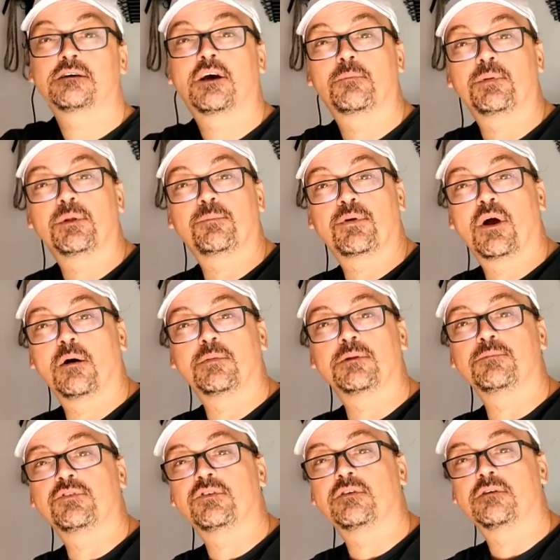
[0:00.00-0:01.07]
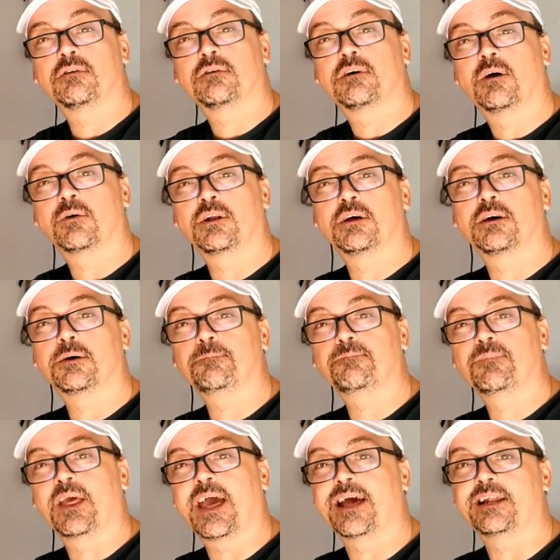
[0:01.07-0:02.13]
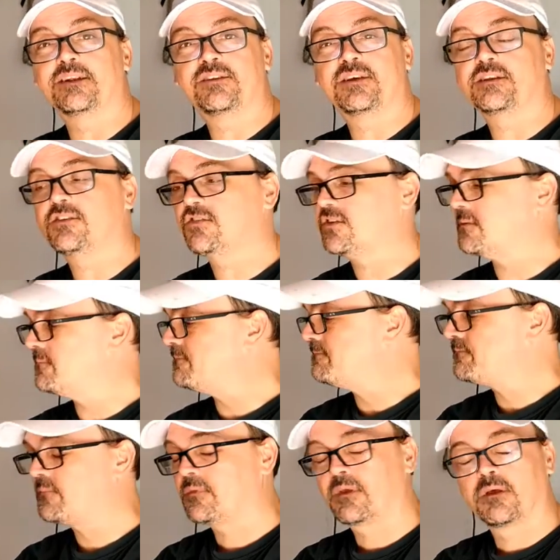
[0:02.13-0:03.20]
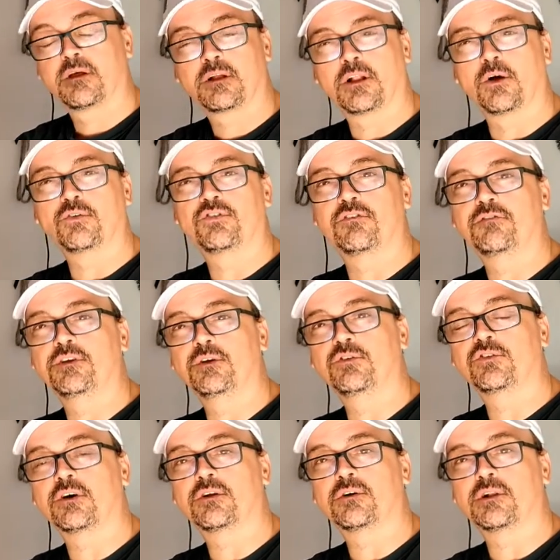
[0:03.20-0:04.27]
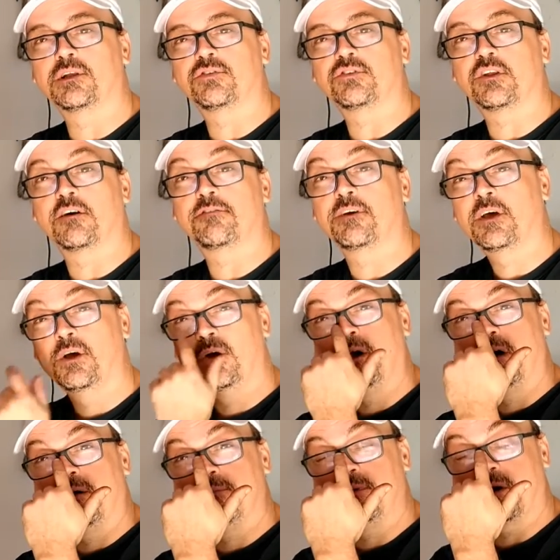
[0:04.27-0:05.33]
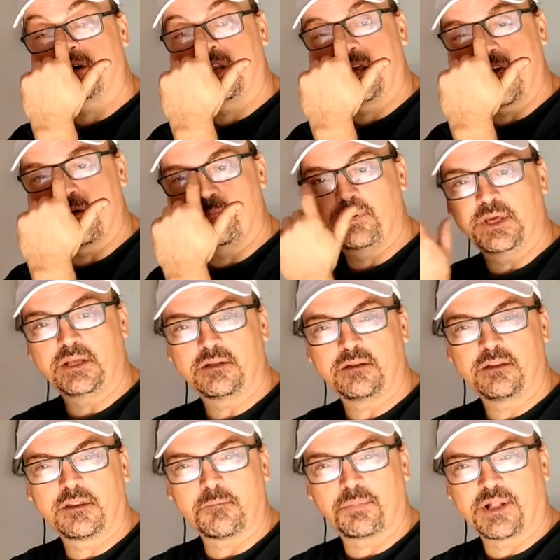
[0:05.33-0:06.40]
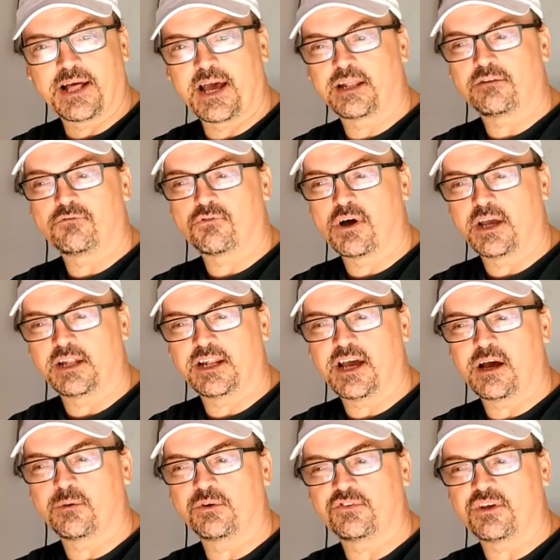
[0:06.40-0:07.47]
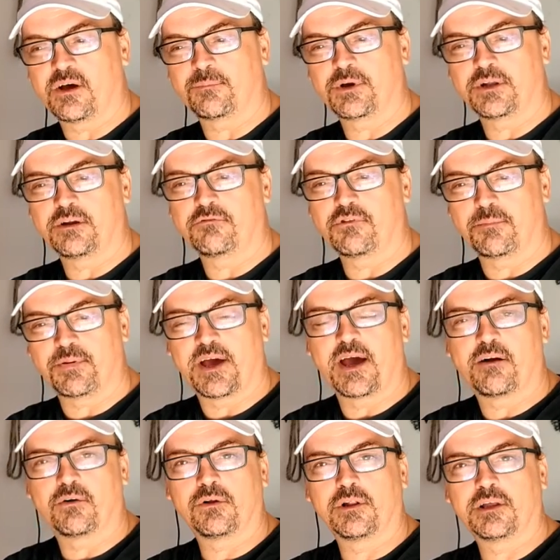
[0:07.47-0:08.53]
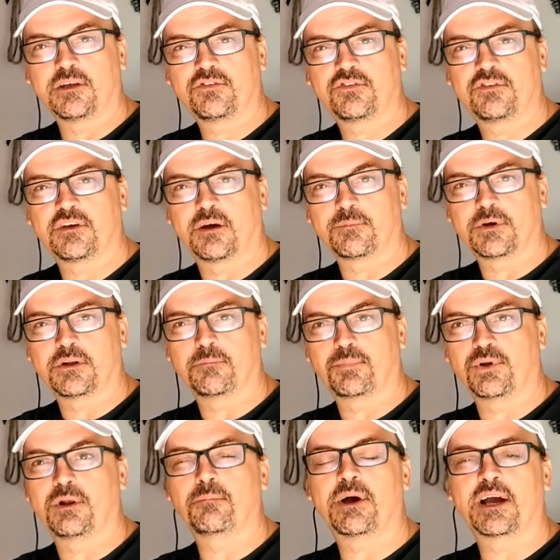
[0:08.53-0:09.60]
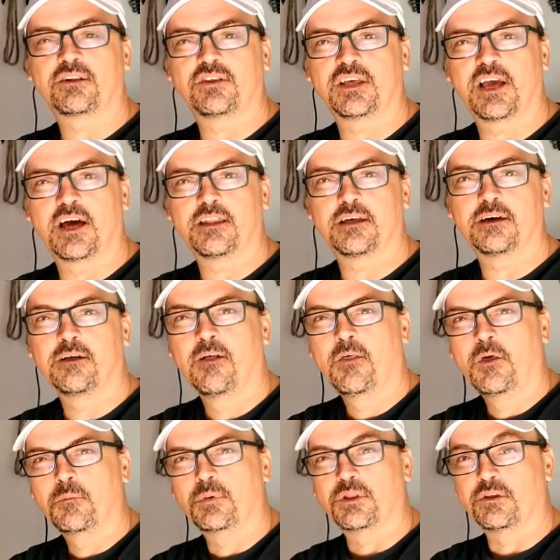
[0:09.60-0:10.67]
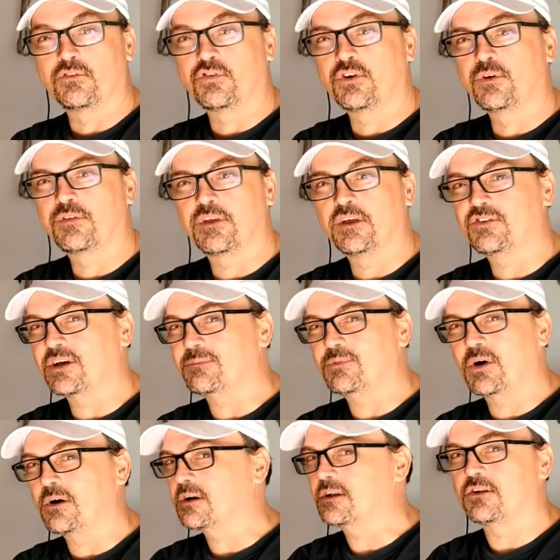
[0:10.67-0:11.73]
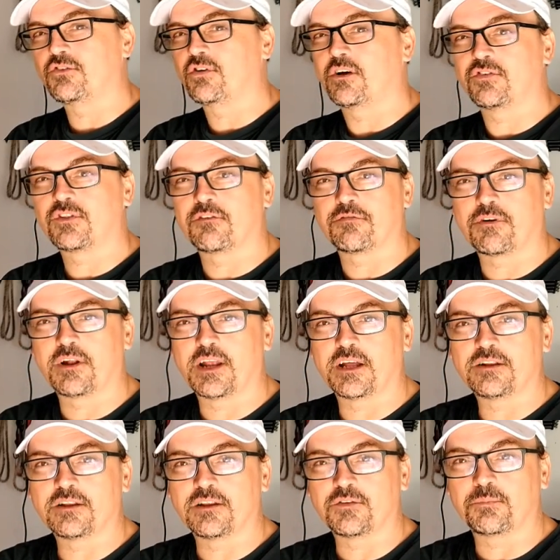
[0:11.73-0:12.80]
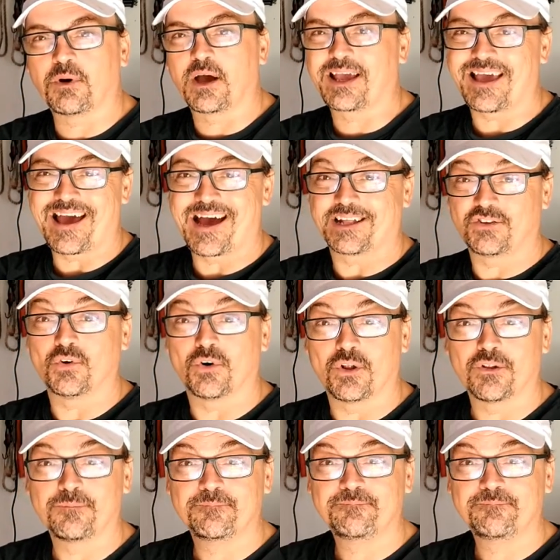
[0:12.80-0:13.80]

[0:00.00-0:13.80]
a couple of problems. I'm going to edit in some closer views on all this stuff. I'm not going to get beaten. The plan right now is I'm going to repair all this. I'm going to put it back together. But the truth is I'm not going to trust the front end of this bike at all.